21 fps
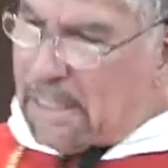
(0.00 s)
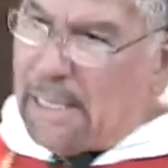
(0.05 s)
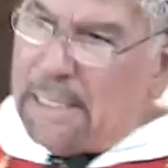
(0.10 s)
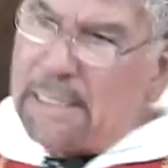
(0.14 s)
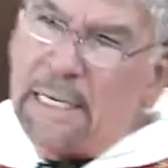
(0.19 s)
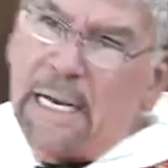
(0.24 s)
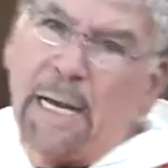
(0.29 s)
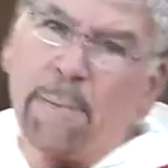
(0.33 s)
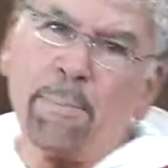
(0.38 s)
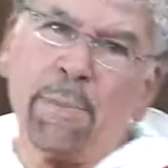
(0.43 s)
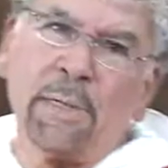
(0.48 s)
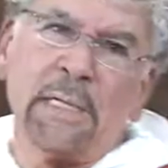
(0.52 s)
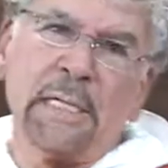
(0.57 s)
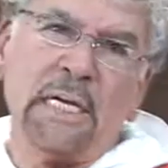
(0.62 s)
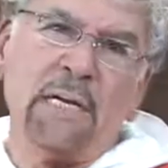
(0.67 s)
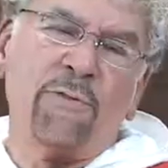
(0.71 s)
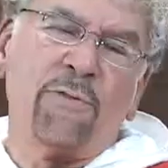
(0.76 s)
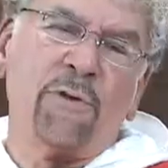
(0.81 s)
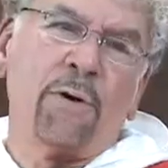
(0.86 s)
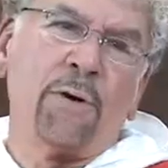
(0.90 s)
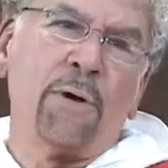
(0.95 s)
a
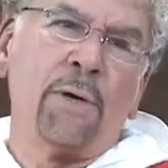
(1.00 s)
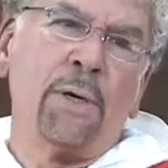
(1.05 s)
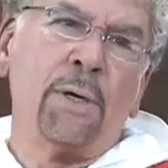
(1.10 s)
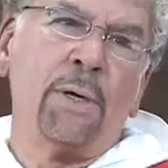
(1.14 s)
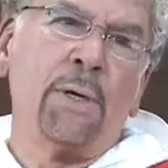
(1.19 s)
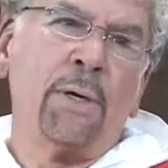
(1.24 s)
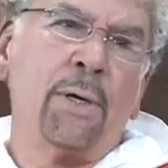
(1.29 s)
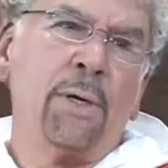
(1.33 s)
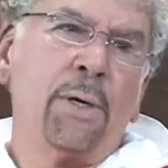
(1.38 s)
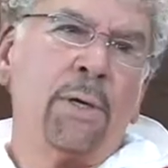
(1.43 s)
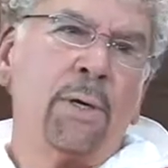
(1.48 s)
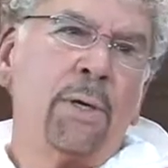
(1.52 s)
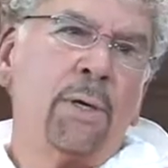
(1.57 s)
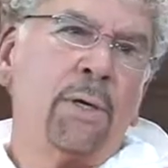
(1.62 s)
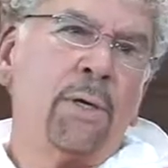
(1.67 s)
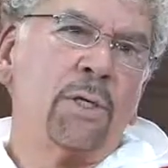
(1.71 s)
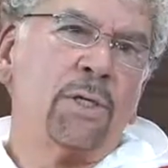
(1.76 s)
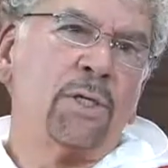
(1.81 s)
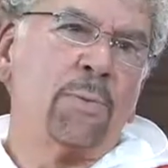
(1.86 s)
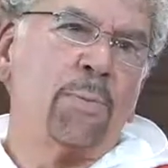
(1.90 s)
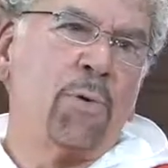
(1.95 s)
non-believer
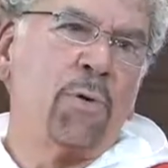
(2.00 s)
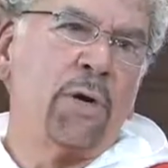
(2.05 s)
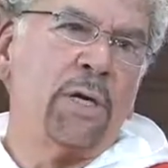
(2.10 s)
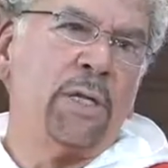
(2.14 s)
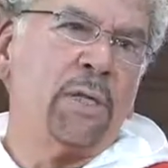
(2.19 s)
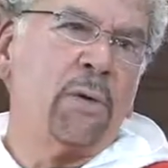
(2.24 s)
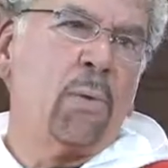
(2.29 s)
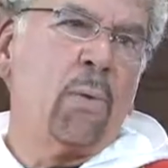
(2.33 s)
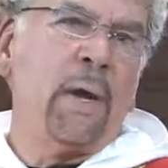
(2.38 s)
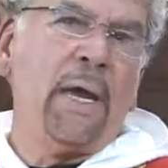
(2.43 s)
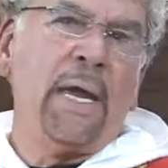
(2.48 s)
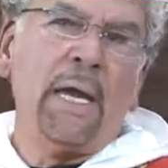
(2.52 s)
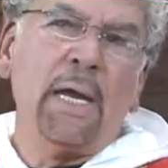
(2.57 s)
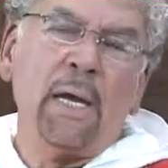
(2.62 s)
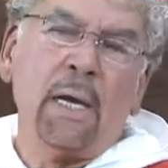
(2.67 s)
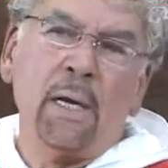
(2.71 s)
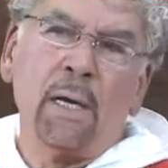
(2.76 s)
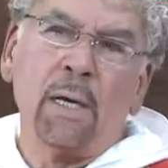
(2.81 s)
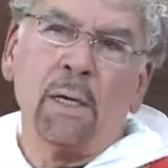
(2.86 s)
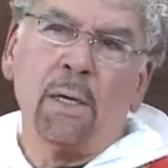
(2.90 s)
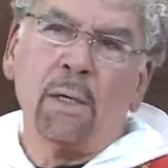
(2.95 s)
to point the
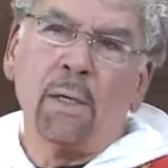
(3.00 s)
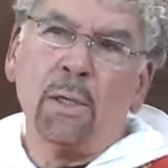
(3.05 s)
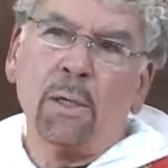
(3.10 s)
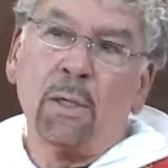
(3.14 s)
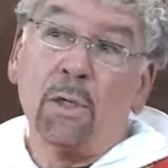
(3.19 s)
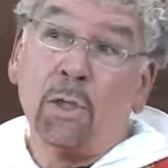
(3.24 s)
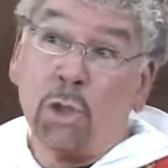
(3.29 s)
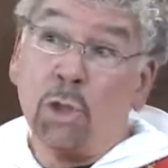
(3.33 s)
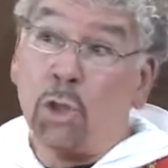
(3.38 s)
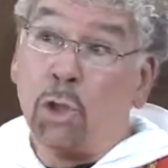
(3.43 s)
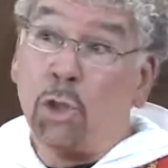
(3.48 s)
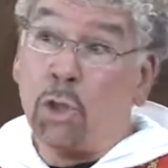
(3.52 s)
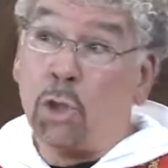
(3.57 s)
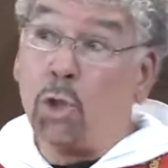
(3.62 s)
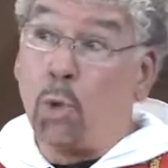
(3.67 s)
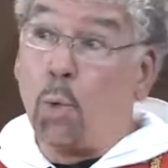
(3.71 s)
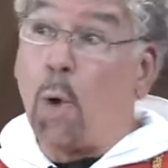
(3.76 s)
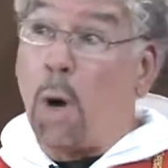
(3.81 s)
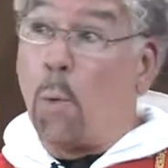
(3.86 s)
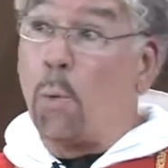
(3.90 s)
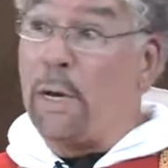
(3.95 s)
way
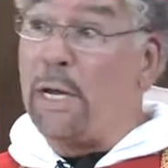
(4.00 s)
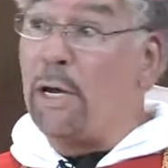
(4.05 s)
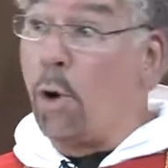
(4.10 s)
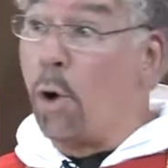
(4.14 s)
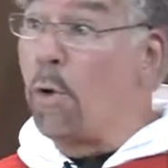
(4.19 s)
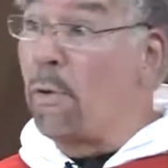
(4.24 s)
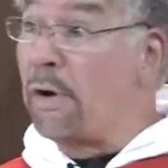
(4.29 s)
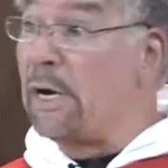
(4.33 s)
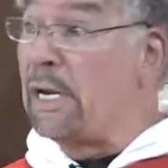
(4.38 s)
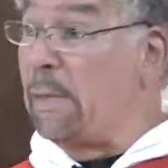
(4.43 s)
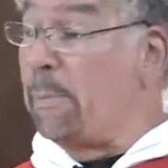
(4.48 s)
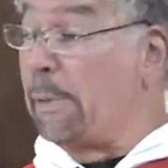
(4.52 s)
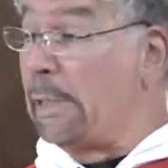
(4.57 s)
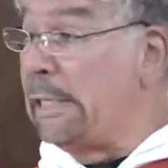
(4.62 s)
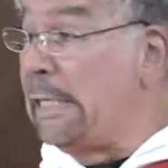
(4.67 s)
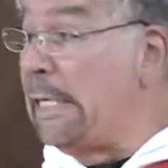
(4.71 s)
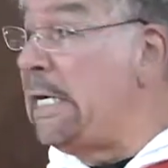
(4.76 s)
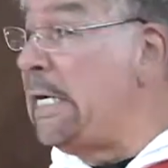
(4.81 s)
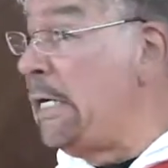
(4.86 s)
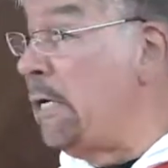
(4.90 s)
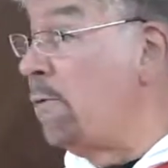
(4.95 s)
to what we already
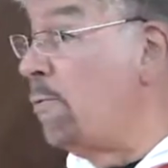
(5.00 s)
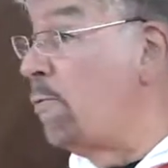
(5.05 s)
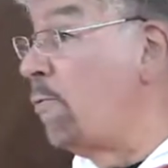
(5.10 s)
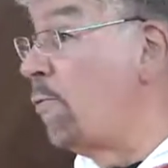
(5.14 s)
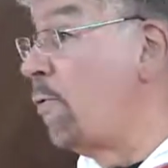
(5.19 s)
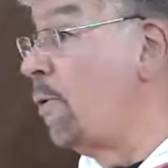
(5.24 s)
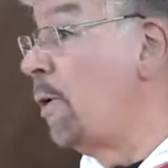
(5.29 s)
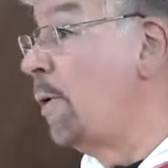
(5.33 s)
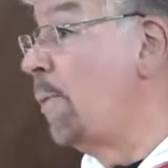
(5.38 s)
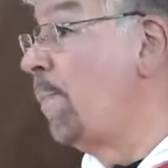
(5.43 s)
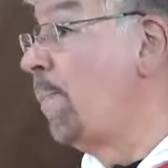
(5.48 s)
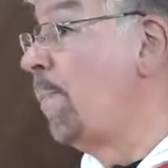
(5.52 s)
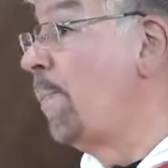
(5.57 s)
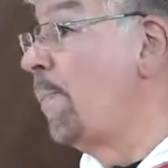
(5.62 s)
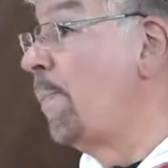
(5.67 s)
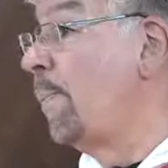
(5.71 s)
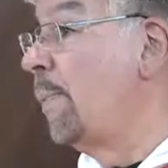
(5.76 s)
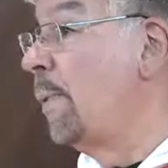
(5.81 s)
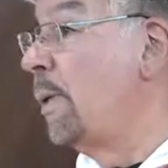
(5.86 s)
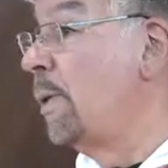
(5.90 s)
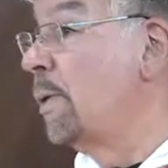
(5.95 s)
believe.
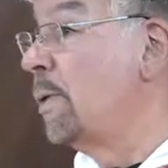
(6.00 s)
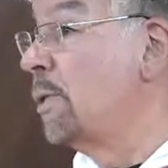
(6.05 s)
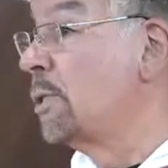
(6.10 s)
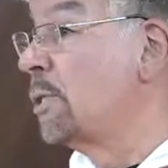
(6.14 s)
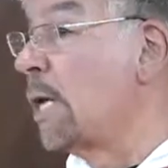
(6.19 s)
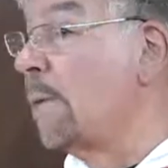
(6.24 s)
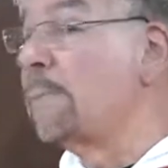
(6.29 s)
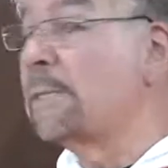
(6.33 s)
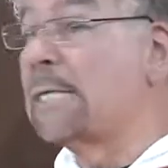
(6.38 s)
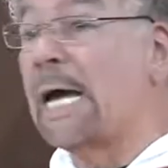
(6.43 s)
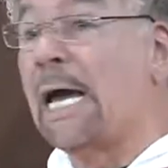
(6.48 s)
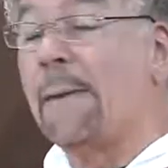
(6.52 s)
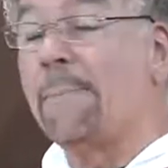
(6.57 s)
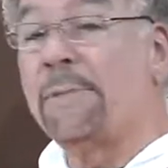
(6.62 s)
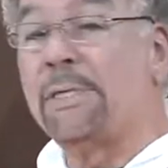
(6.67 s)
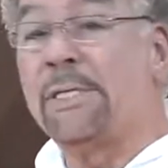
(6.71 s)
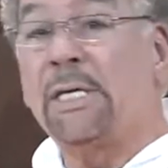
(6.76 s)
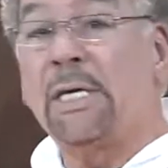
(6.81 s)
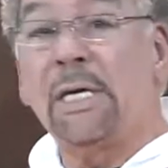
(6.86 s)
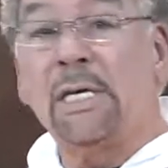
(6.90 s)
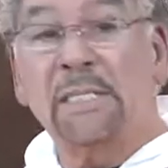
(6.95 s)

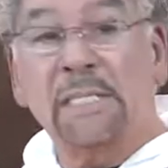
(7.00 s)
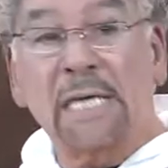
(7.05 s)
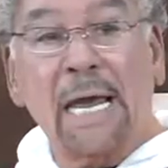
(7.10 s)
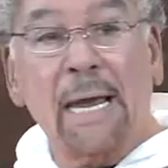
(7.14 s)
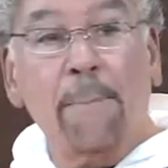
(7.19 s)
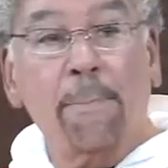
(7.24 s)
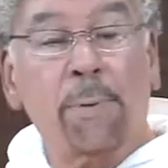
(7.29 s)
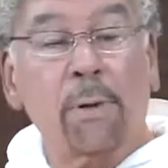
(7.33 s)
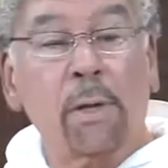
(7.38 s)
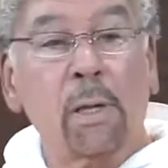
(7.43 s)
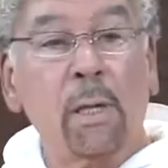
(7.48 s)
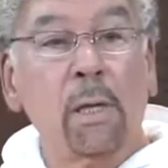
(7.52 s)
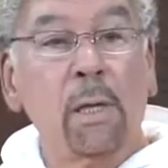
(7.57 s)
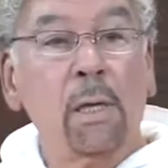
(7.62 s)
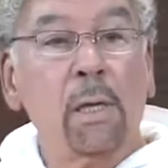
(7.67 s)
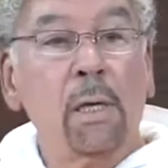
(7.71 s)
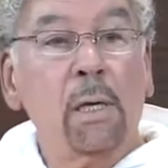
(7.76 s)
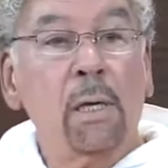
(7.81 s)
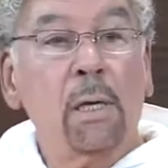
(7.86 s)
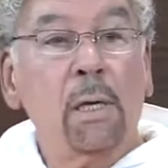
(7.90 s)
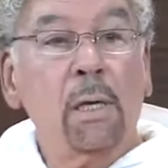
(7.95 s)
Sometimes the example
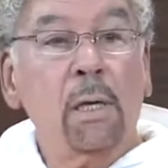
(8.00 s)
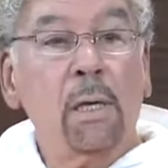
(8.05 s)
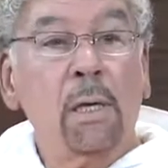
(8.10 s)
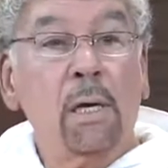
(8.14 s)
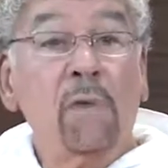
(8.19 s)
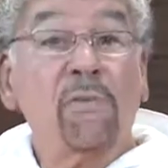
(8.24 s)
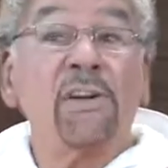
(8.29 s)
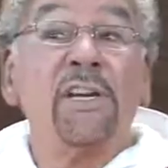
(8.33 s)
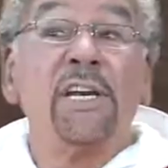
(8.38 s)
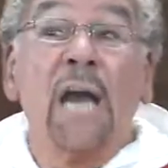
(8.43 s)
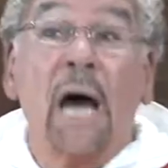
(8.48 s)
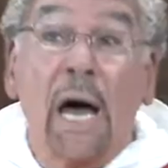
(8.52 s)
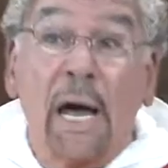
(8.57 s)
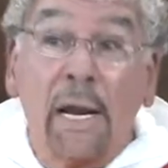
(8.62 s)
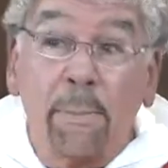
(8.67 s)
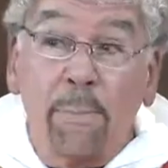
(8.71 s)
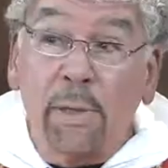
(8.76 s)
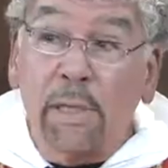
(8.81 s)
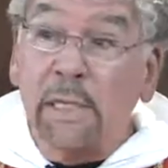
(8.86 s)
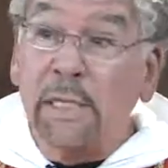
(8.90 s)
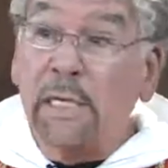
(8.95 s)
of a
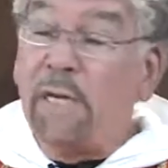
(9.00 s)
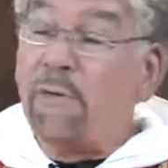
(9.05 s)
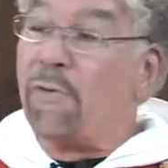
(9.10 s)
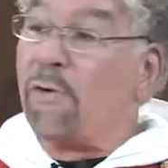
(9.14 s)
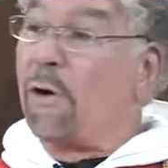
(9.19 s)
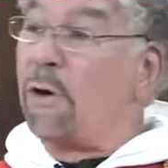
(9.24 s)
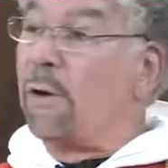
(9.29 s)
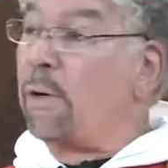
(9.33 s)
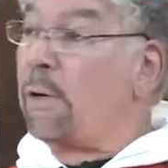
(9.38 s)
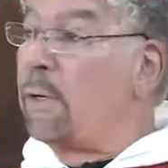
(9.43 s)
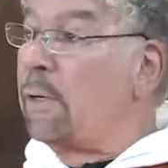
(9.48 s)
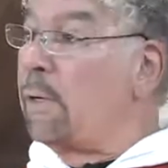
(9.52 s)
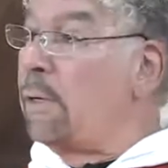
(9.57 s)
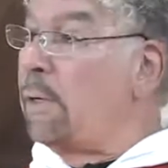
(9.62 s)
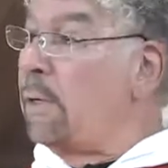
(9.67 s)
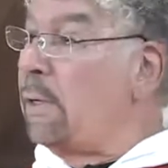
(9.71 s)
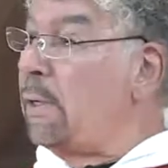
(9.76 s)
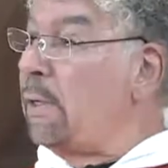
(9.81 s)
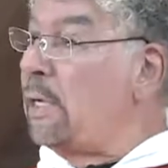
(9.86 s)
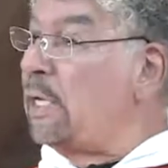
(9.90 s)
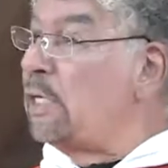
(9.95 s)
non-believer
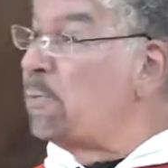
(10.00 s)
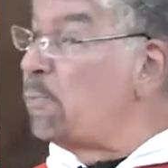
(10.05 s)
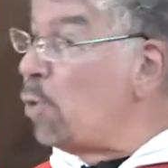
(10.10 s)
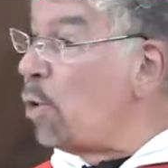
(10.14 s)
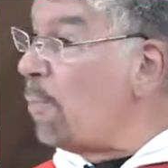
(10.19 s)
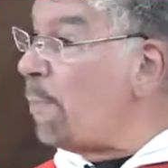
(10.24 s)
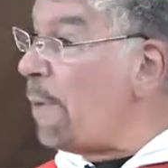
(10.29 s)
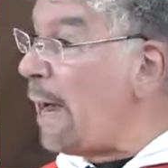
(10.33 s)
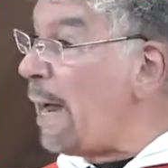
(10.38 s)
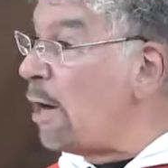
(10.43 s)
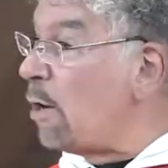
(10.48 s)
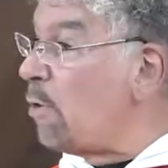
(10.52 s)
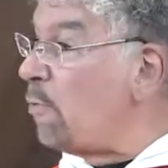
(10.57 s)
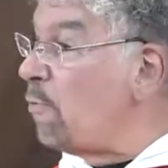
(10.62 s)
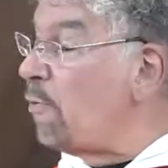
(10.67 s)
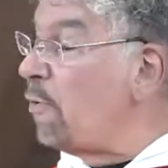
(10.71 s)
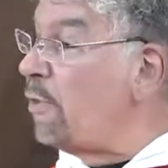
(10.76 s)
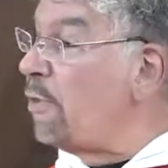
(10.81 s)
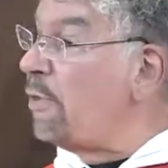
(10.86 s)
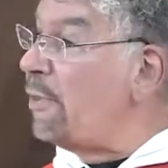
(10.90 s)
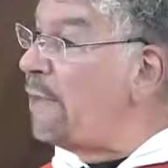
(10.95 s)
is more
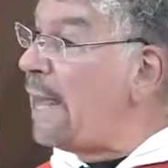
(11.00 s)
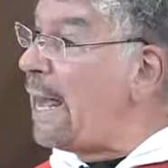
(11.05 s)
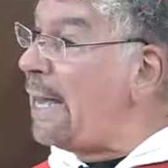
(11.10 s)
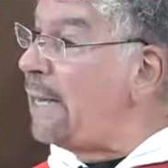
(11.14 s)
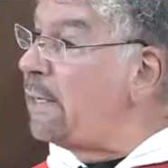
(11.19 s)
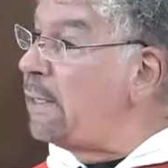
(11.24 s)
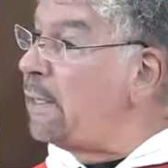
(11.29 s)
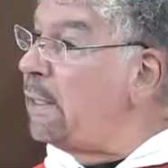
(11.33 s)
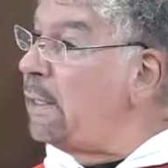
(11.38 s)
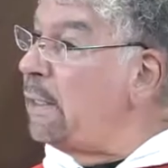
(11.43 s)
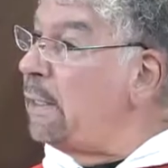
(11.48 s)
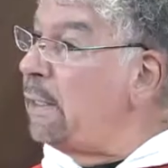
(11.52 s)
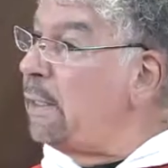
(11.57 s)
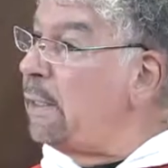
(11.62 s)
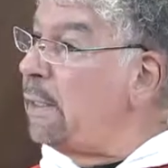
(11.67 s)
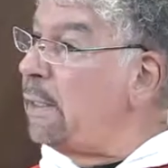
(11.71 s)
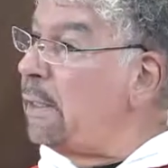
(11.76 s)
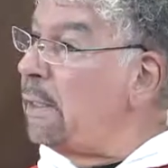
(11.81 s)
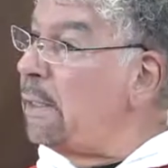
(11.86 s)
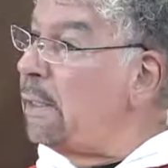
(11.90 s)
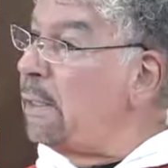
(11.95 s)
powerful than that
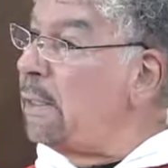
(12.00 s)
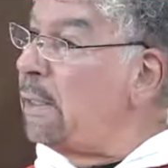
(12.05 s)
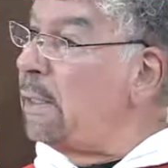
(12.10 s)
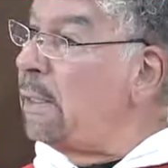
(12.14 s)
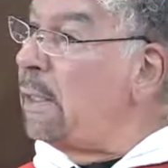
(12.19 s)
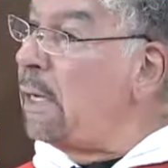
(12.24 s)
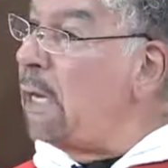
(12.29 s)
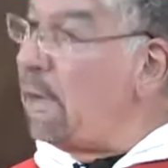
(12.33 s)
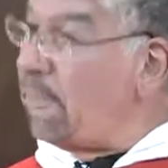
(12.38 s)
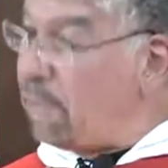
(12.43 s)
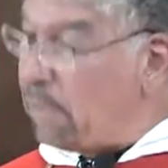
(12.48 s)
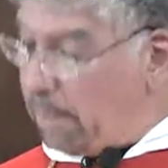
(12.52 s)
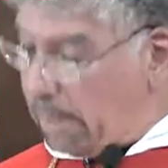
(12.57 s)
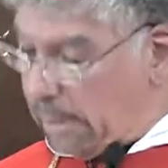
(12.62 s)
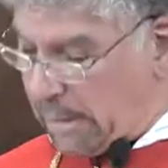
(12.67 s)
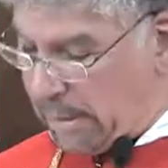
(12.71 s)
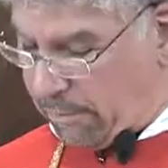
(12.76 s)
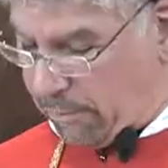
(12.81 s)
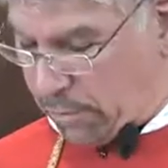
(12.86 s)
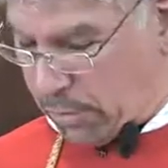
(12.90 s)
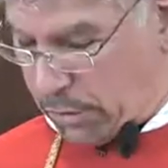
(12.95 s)
of the
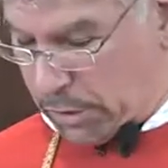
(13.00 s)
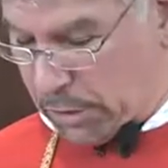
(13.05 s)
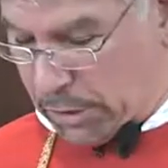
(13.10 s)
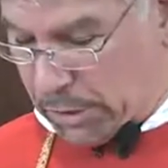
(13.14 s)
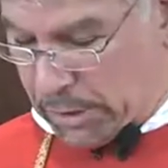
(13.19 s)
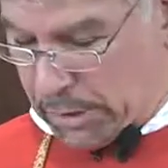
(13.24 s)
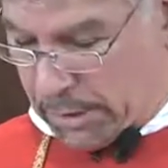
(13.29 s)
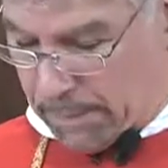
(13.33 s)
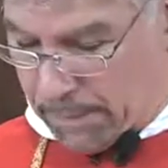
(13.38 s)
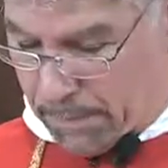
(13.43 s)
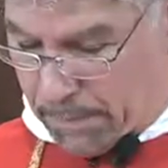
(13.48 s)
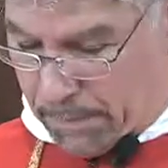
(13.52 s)
believers.